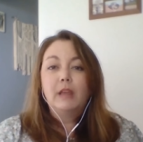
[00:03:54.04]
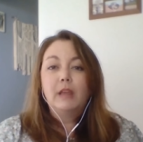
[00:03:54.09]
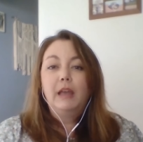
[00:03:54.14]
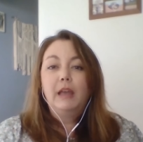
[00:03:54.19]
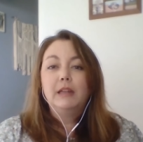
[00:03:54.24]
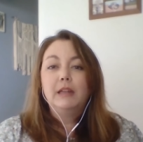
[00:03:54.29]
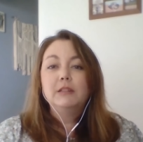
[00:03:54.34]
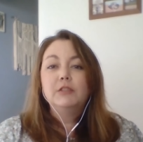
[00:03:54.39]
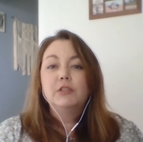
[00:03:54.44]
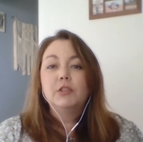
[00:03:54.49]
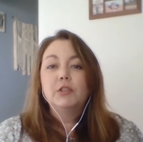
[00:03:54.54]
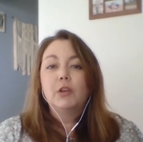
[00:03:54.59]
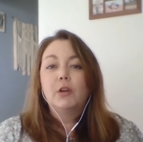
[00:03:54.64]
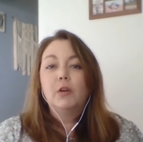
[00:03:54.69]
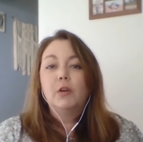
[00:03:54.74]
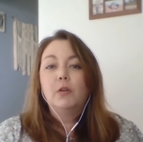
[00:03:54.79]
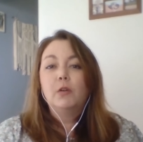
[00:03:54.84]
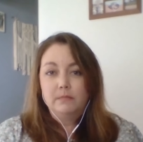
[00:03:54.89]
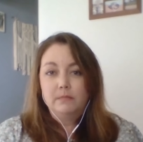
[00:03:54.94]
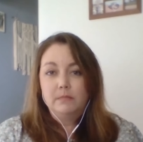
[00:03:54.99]
And
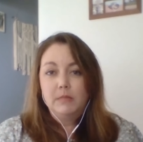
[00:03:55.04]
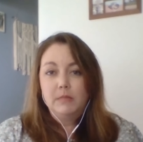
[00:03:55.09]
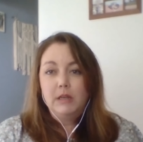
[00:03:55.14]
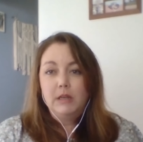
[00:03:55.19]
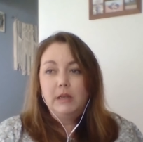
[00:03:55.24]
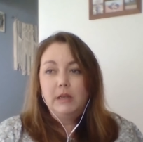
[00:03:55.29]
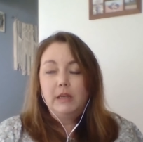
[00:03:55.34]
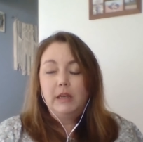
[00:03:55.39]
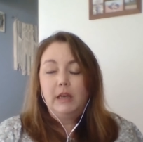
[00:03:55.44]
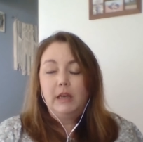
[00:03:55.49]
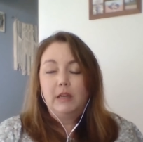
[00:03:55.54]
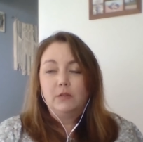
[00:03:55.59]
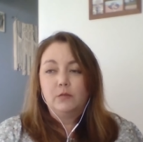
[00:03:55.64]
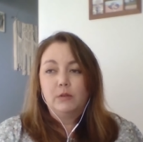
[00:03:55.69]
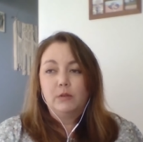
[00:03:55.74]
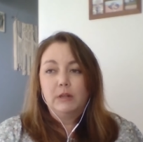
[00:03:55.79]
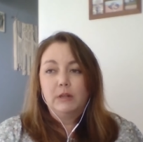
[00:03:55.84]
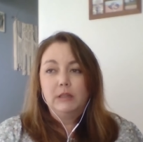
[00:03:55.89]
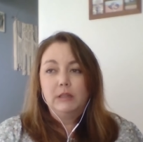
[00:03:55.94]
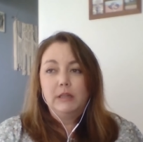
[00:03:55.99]
so, and
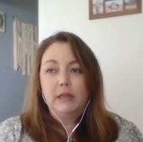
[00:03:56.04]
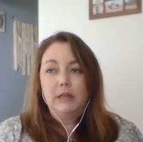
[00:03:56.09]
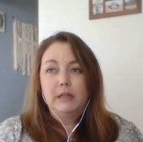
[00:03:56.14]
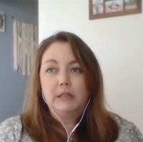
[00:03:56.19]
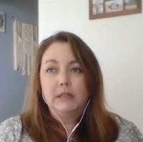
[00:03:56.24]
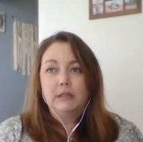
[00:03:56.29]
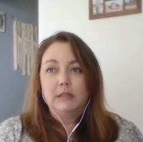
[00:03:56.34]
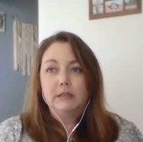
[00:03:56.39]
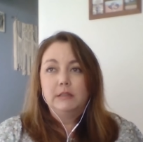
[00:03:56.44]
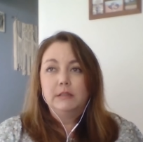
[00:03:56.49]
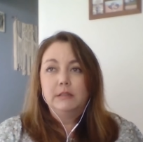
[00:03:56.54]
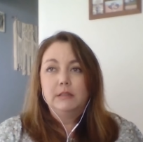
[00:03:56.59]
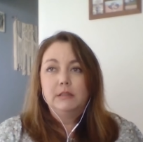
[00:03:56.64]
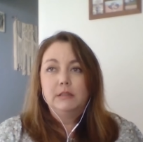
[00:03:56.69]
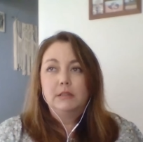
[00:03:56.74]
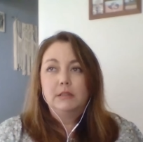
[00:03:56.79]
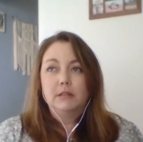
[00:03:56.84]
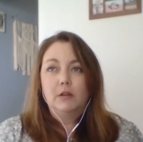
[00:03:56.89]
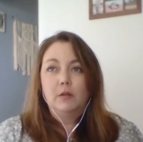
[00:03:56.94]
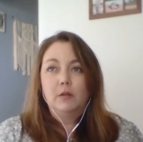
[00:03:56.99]

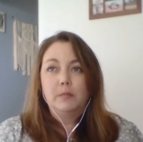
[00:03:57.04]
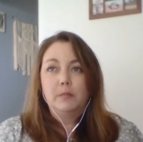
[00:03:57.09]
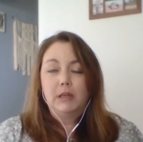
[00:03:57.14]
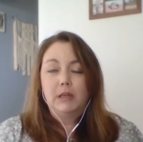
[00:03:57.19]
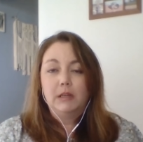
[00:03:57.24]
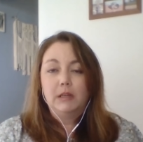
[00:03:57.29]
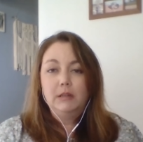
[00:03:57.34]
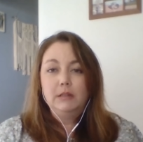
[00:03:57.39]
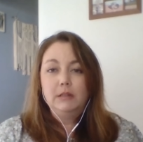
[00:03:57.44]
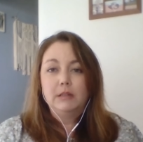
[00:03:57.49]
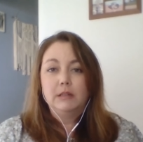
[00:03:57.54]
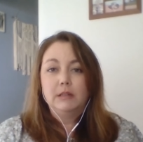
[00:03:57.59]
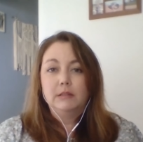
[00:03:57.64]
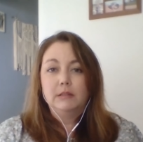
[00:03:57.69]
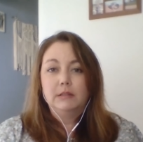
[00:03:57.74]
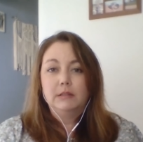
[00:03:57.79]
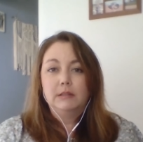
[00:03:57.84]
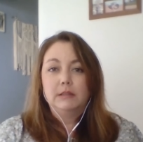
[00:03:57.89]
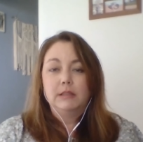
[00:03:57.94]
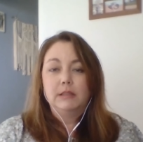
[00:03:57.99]
realized, oh my
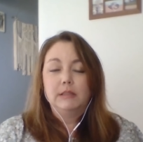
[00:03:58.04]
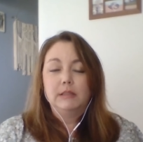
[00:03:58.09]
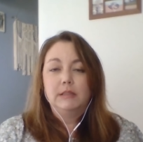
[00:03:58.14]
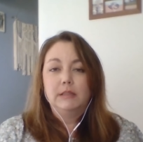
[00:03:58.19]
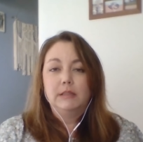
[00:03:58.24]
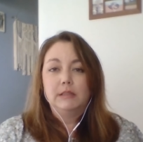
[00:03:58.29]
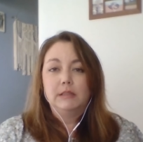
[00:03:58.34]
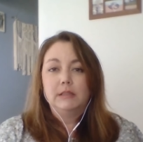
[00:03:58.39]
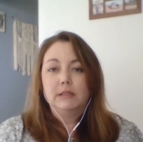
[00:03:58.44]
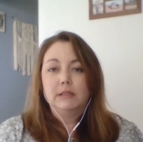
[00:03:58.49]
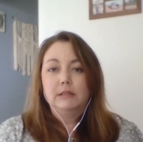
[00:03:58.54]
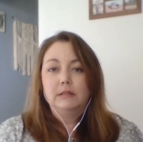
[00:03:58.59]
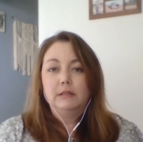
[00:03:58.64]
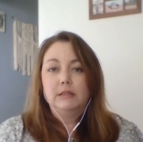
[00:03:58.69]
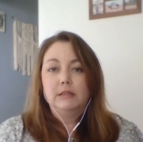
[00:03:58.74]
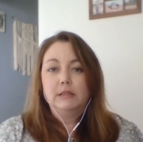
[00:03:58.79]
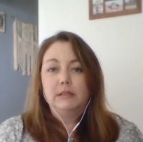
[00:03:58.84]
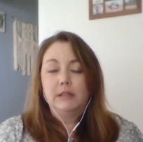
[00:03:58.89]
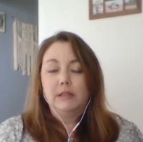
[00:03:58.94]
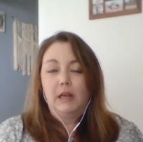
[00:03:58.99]
goodness, this isn't
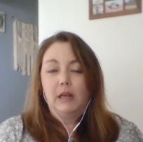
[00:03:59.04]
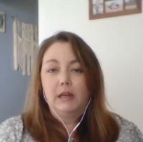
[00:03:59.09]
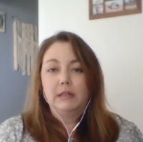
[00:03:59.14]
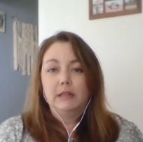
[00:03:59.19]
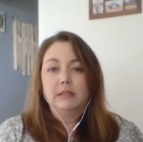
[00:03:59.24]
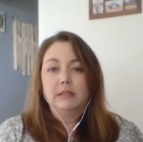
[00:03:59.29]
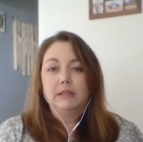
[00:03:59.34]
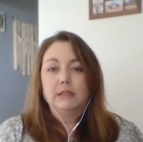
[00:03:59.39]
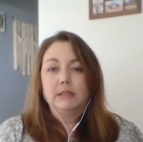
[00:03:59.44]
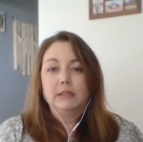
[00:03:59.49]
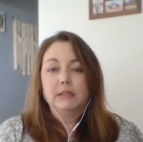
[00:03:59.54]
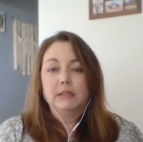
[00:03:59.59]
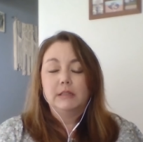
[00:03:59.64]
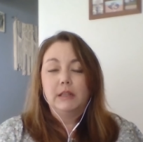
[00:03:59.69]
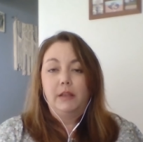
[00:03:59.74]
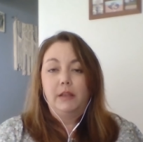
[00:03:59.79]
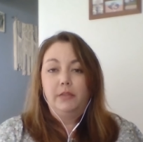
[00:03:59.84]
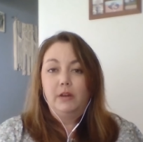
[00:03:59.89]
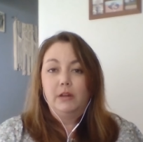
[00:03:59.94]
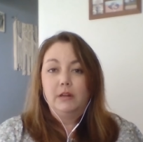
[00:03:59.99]
as honest as
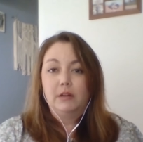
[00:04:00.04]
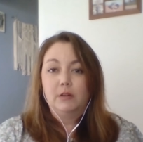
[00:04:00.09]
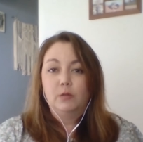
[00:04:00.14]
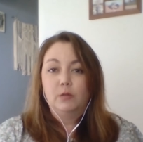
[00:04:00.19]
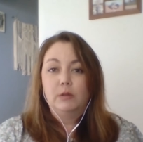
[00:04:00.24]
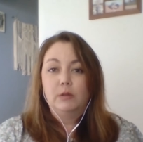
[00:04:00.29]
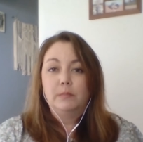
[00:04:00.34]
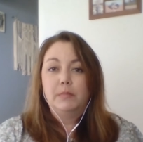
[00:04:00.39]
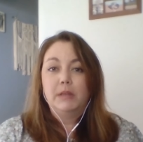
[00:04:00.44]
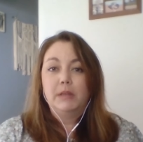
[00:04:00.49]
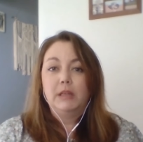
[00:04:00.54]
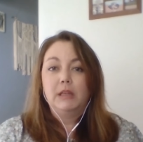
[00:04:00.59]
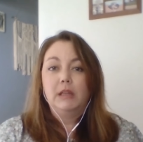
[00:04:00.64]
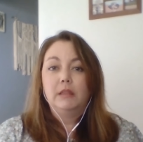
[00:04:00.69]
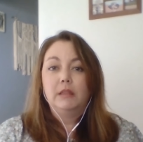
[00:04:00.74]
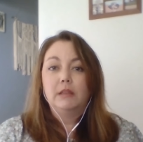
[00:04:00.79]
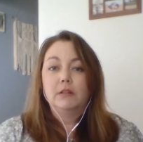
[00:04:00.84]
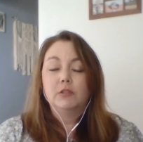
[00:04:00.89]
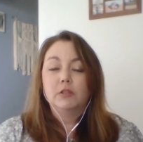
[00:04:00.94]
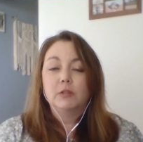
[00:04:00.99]
I thought it would be,
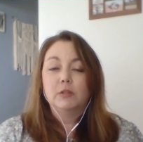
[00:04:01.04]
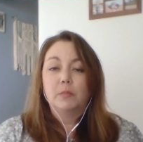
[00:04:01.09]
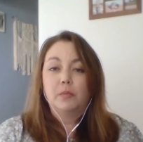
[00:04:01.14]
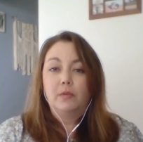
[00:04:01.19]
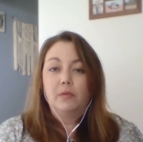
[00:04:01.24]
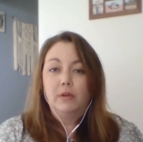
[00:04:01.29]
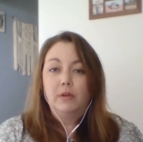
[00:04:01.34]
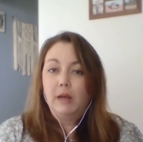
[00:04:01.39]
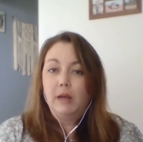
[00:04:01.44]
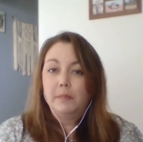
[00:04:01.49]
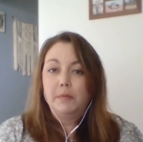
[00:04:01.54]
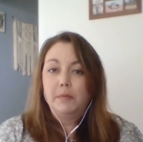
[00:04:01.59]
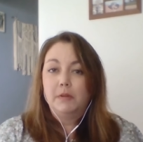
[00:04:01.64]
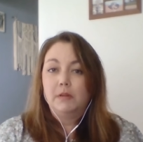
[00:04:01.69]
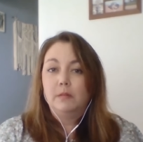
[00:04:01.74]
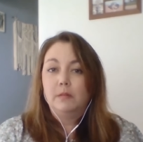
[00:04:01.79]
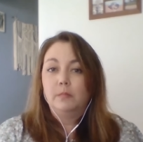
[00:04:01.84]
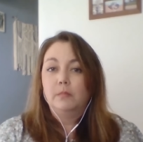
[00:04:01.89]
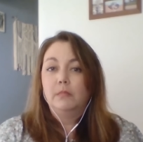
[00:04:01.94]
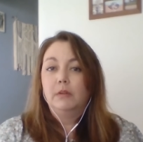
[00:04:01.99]
and there's a
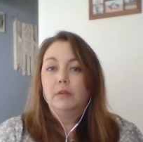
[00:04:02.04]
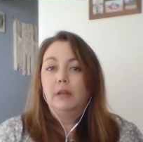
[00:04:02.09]
problem.